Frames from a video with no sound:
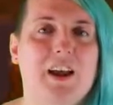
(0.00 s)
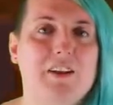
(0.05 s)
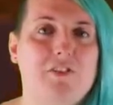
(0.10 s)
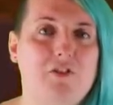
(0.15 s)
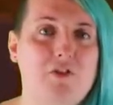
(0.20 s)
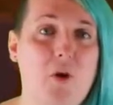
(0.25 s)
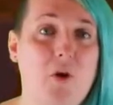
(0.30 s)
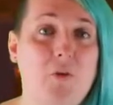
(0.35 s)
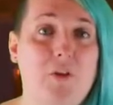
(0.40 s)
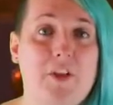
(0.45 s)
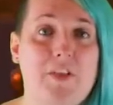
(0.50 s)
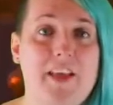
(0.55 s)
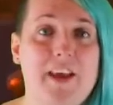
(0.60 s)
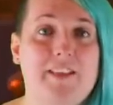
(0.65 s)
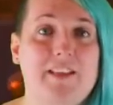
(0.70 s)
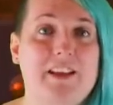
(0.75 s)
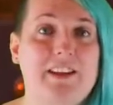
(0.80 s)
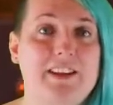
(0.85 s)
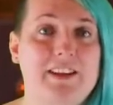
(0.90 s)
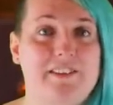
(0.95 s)
It's not that they're
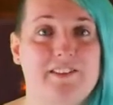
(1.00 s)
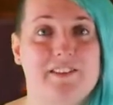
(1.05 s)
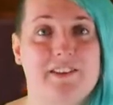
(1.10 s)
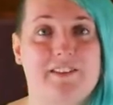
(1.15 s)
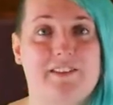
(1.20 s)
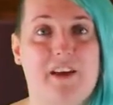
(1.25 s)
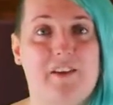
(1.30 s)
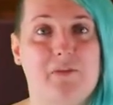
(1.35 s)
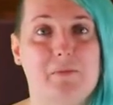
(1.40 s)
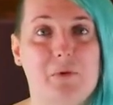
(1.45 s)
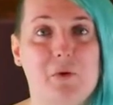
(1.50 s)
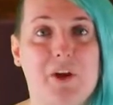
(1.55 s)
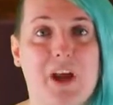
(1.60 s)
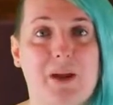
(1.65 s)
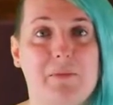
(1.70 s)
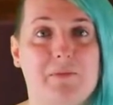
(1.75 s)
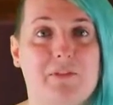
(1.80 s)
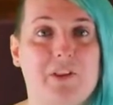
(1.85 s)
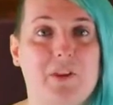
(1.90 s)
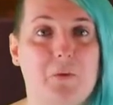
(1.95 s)
the least accessible
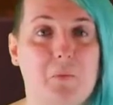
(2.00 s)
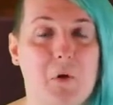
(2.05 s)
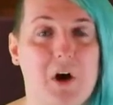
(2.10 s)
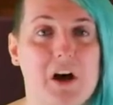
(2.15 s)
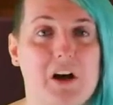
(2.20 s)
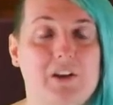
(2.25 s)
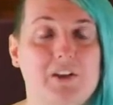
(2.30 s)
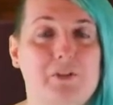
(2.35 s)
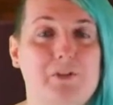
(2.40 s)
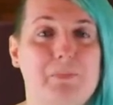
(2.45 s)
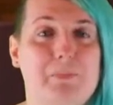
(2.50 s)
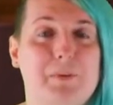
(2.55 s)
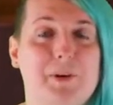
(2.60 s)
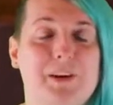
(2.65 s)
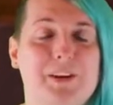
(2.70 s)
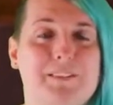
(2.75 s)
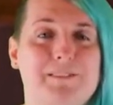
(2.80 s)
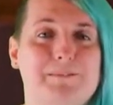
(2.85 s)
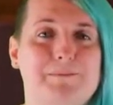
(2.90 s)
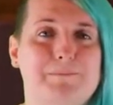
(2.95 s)
games in the world,
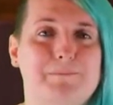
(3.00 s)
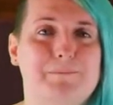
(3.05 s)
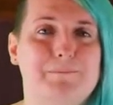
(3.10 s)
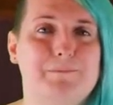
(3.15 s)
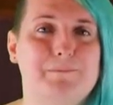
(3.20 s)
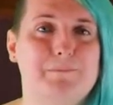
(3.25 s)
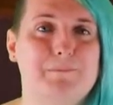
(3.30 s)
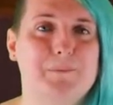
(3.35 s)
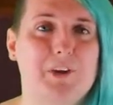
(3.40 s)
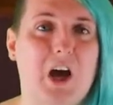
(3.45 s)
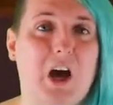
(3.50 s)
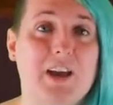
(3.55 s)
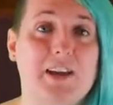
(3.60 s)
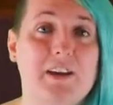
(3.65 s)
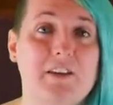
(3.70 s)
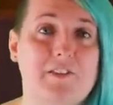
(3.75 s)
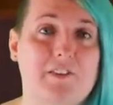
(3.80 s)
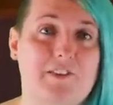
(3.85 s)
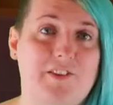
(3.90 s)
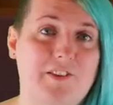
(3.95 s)
but I
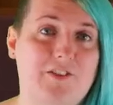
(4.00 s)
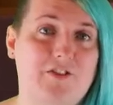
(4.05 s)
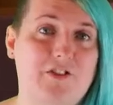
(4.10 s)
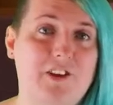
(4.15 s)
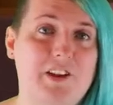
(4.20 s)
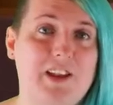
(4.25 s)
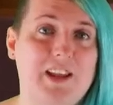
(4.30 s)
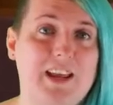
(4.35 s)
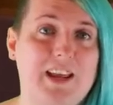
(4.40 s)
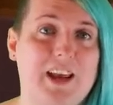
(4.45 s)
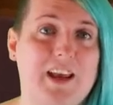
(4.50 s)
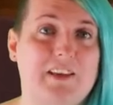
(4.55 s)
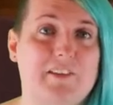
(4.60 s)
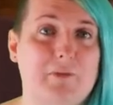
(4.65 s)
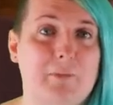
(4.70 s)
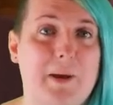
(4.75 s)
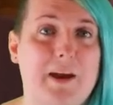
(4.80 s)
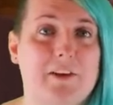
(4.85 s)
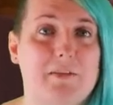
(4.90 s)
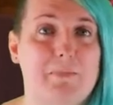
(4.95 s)
consistently
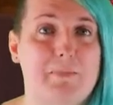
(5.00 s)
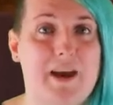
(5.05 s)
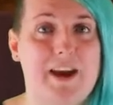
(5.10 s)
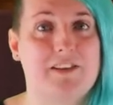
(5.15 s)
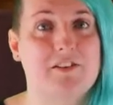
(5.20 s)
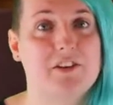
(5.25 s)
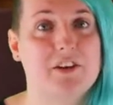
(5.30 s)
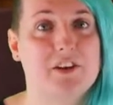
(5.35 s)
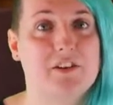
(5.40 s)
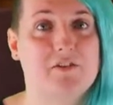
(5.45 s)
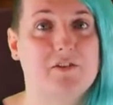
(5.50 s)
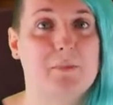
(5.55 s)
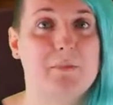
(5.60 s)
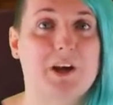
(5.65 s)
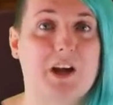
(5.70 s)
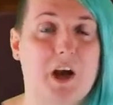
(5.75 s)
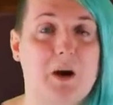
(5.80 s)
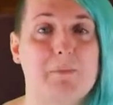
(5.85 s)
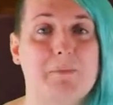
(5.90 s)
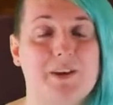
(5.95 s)
expect better
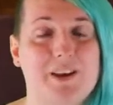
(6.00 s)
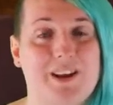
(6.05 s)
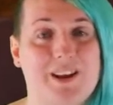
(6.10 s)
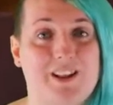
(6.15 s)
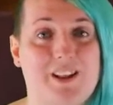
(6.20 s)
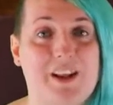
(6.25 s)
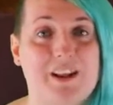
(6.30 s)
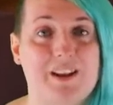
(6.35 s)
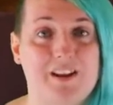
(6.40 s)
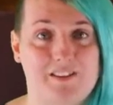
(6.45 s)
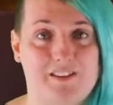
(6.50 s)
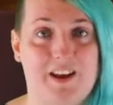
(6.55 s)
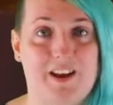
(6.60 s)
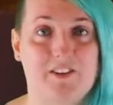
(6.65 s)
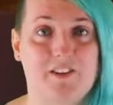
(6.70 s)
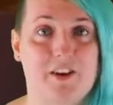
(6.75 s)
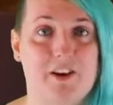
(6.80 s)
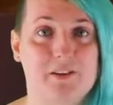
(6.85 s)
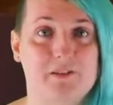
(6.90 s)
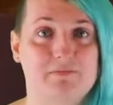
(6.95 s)
from a company like
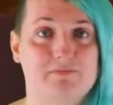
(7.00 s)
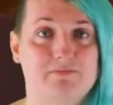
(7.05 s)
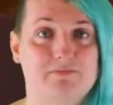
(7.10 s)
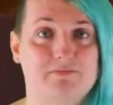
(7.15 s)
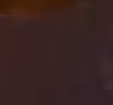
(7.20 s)
Nintendo.